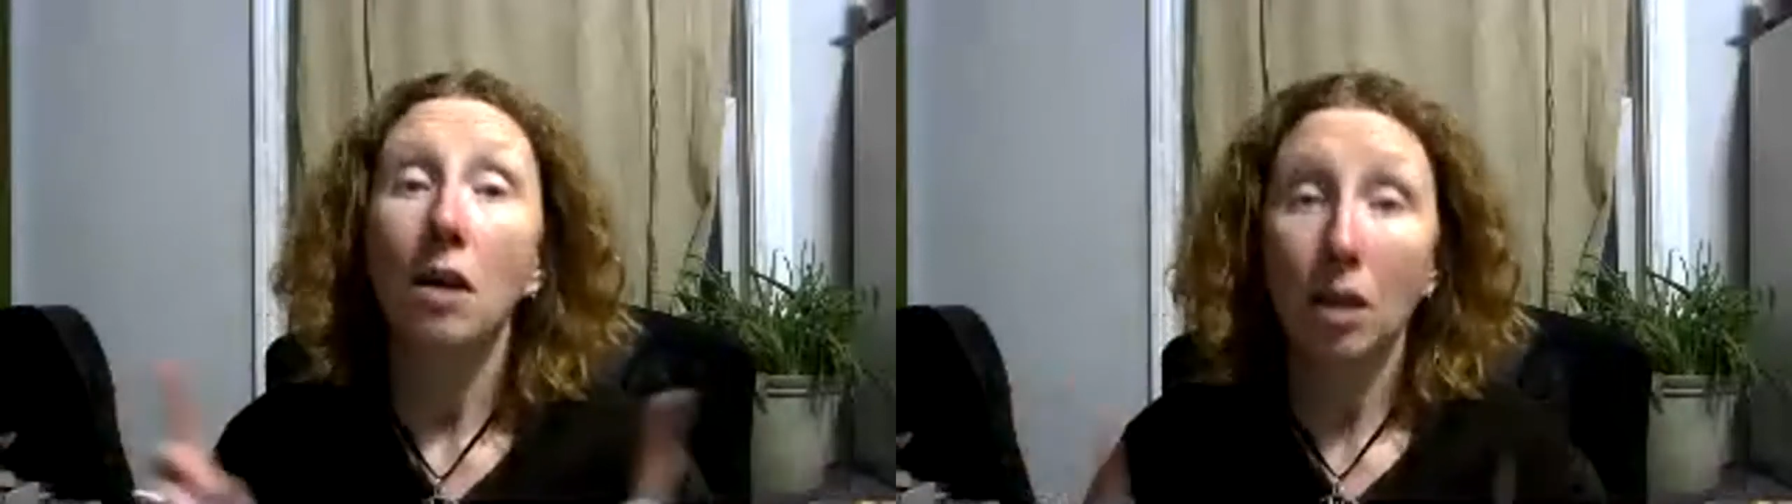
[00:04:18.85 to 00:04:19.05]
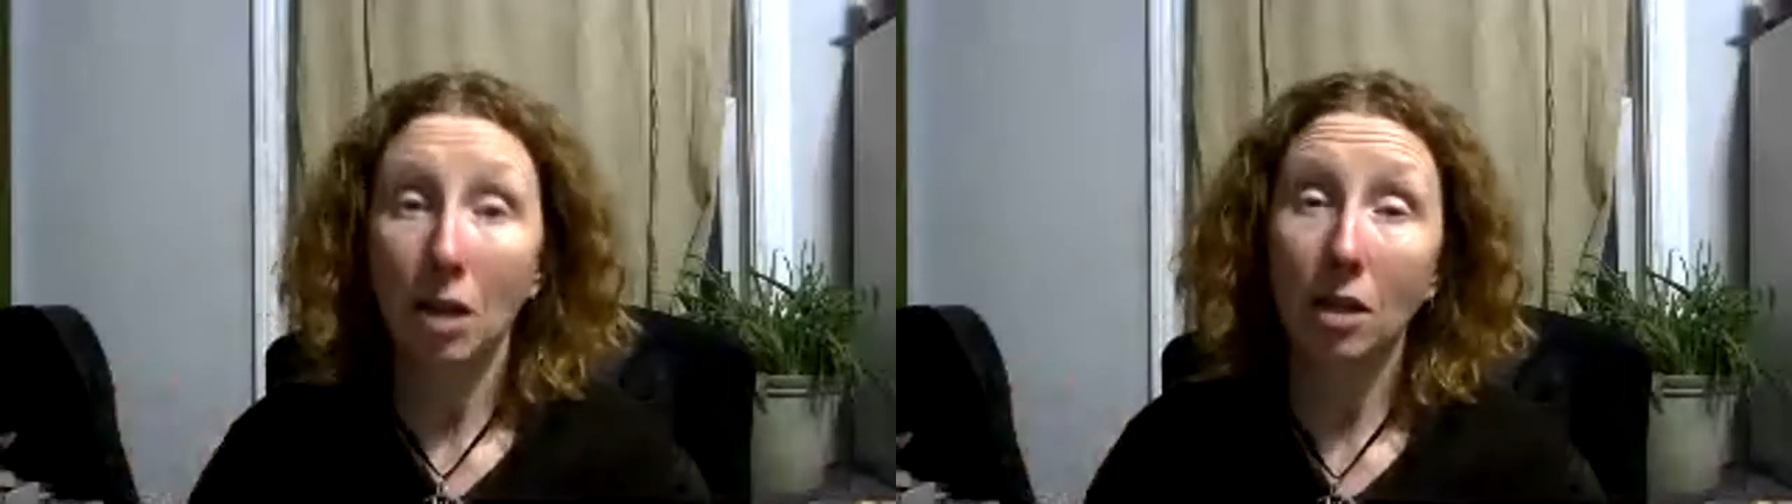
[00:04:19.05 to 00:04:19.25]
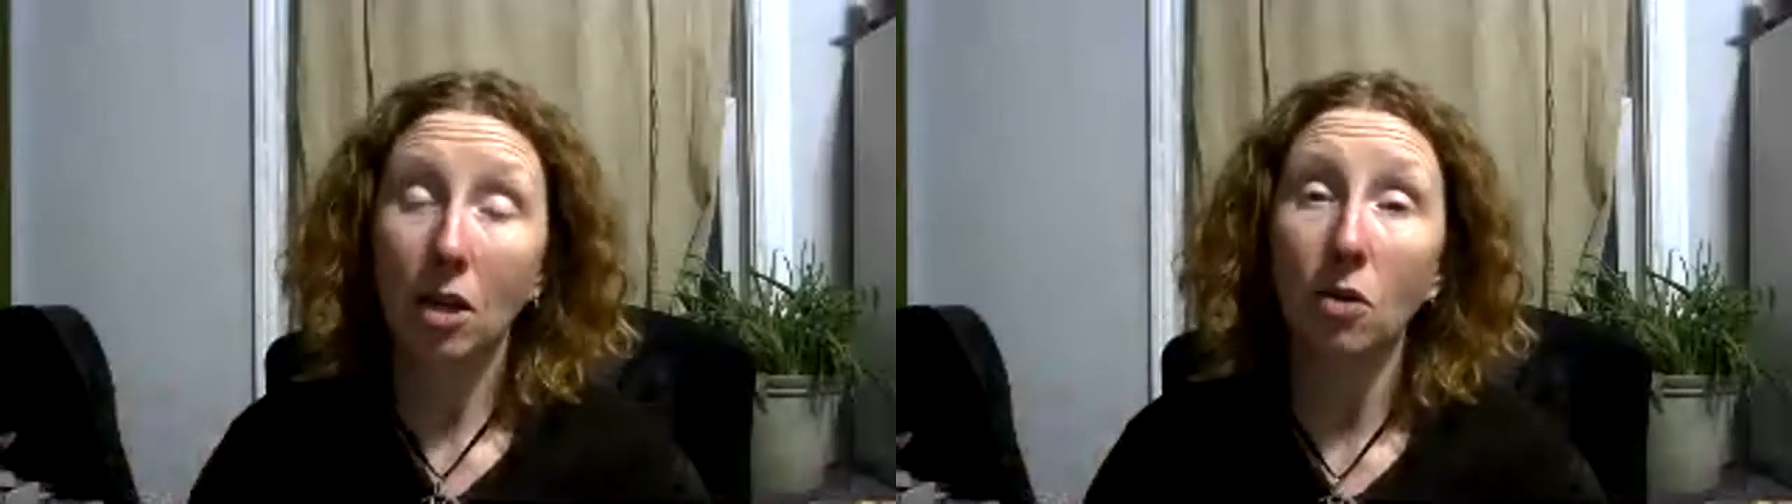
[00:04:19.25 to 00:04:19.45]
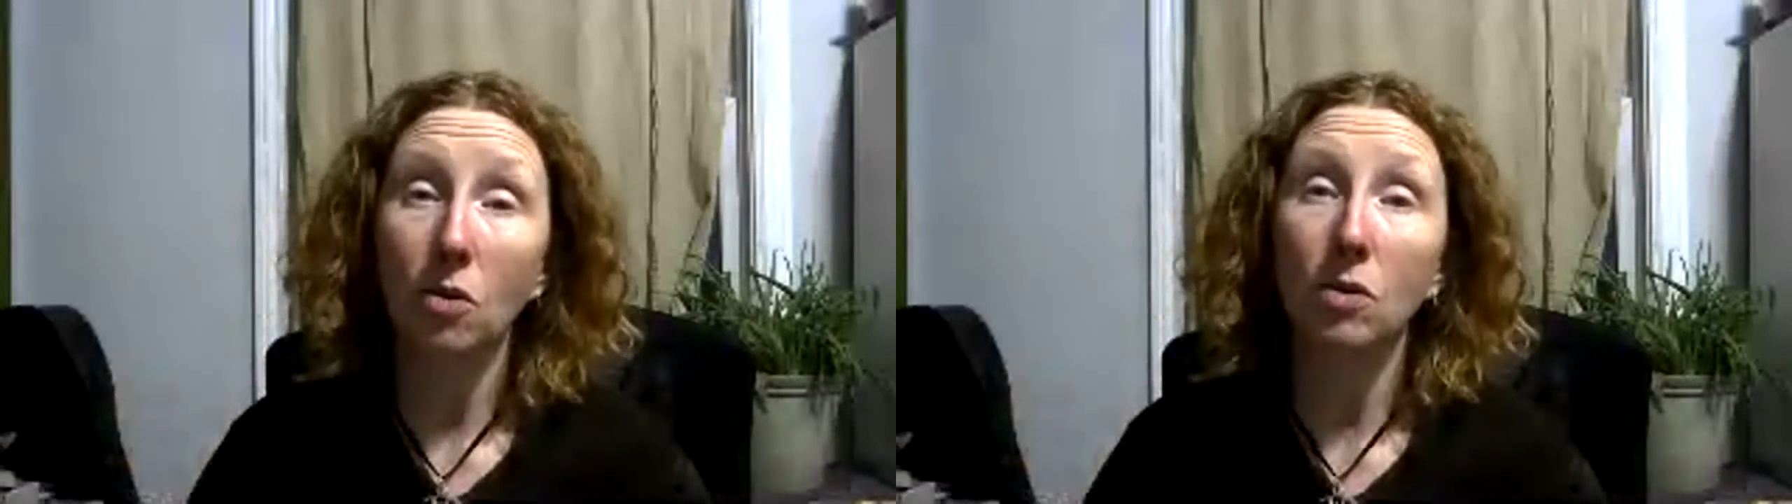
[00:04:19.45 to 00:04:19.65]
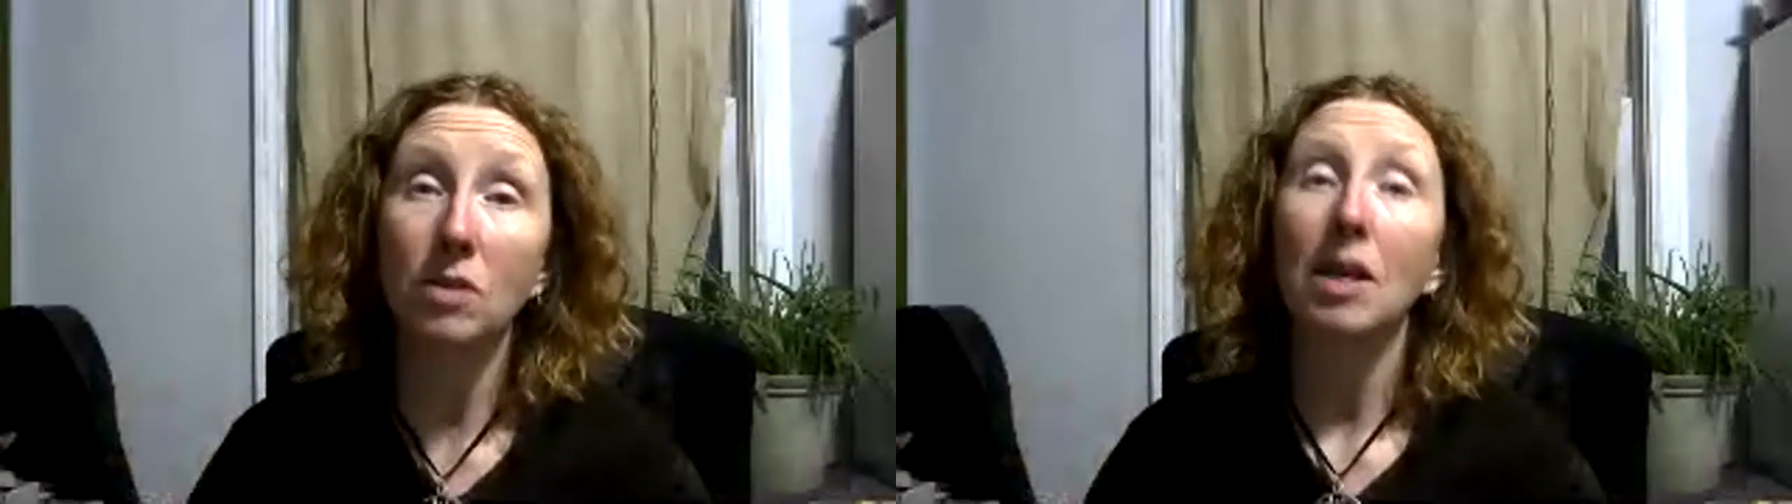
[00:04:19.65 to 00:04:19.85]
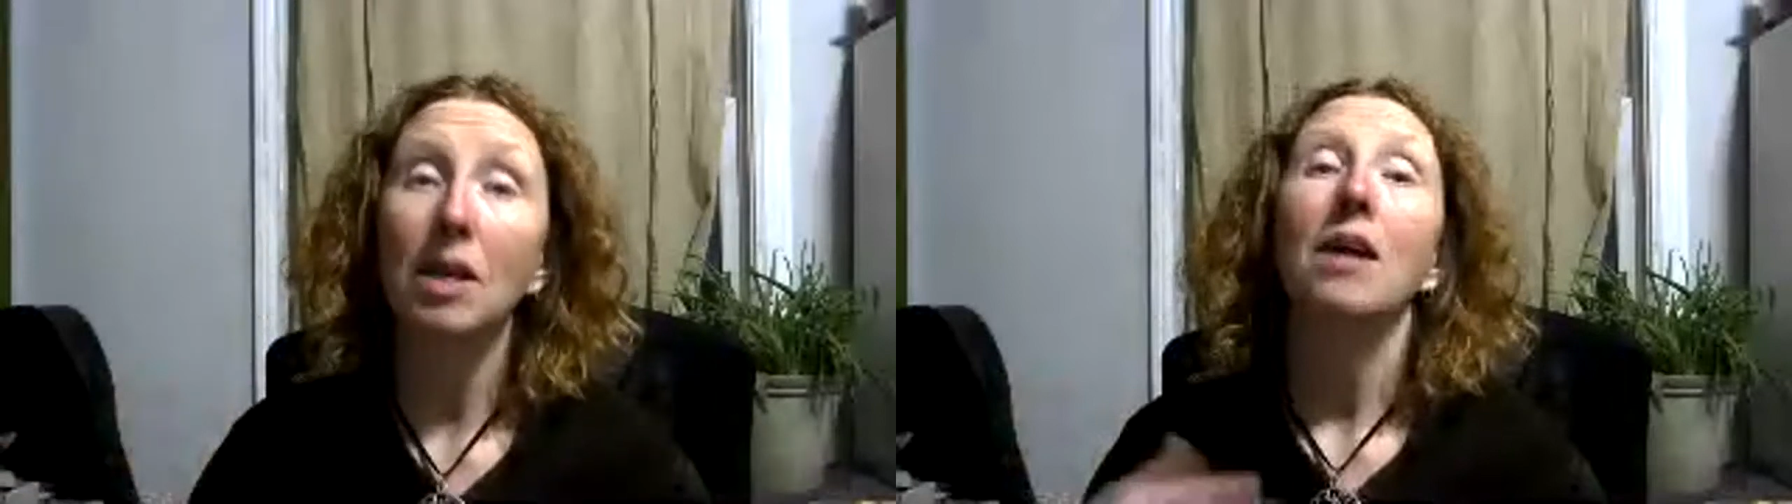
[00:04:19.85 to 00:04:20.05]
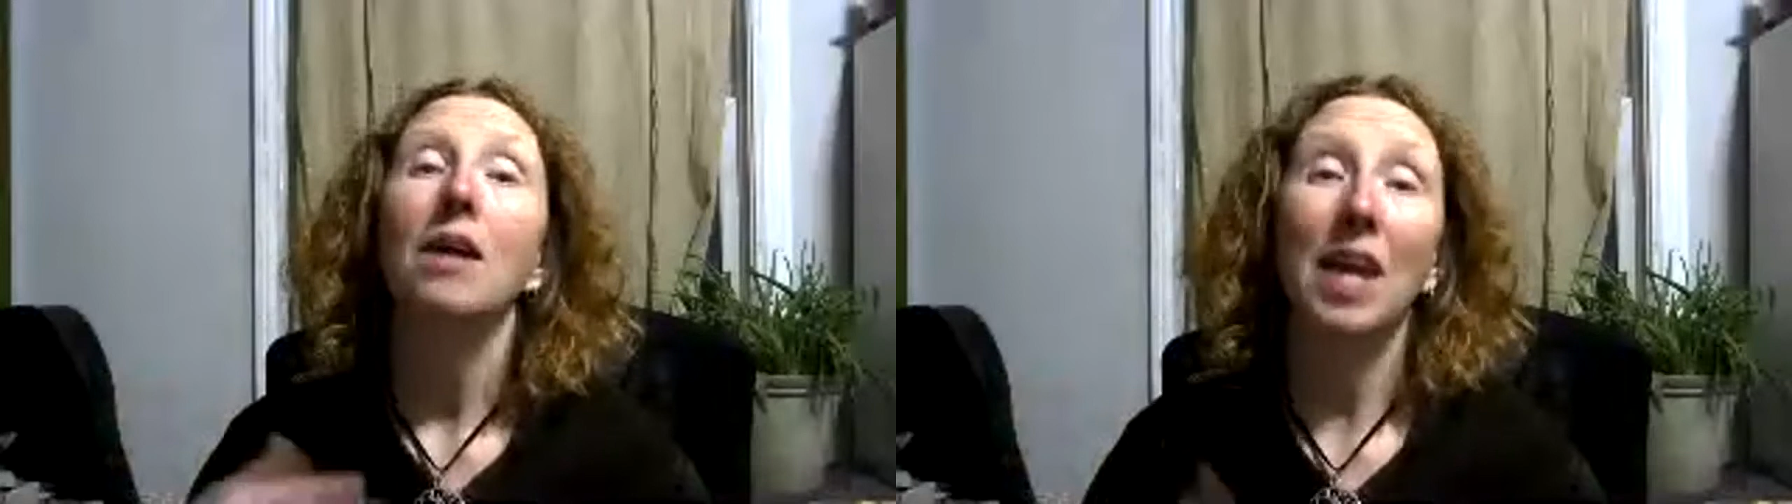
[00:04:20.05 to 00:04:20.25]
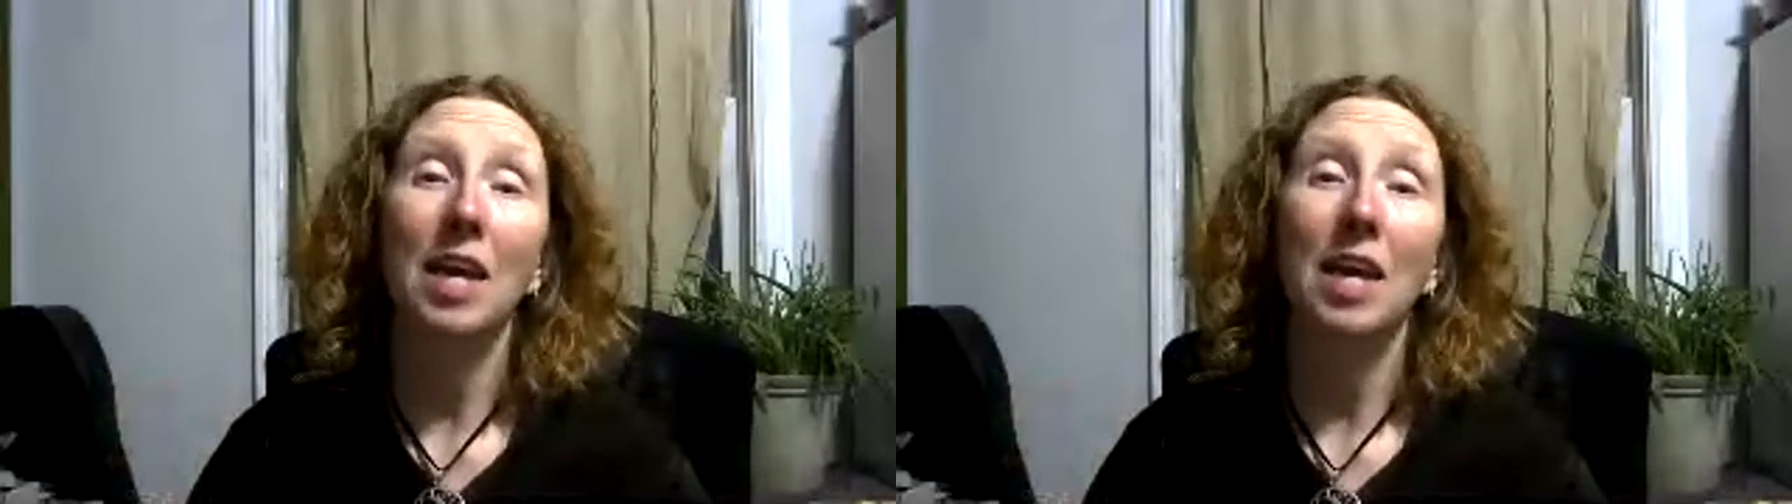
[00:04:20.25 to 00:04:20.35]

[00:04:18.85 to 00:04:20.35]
Good news, they